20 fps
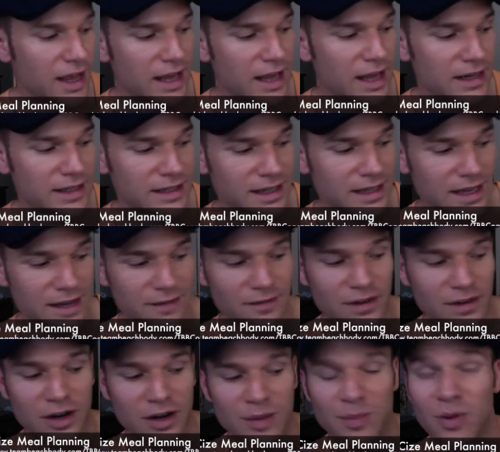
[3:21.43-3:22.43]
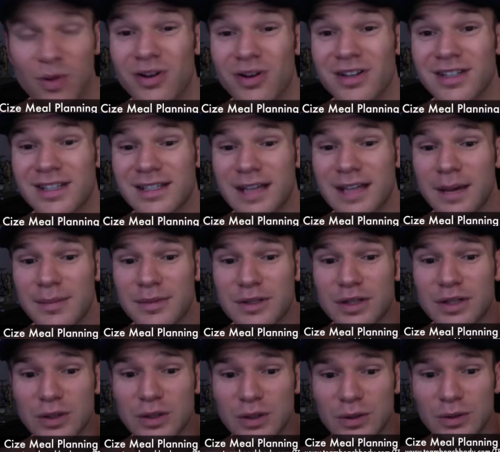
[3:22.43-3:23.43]
And again, very important, step
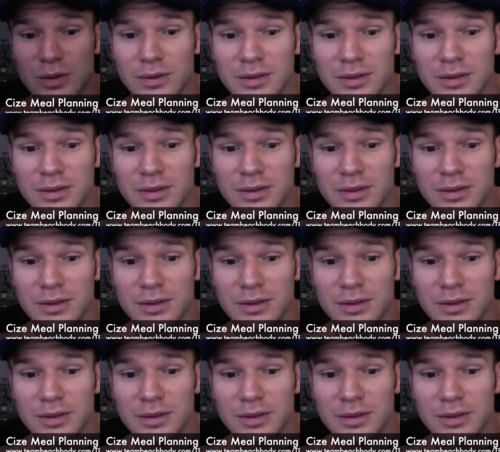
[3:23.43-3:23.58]
2,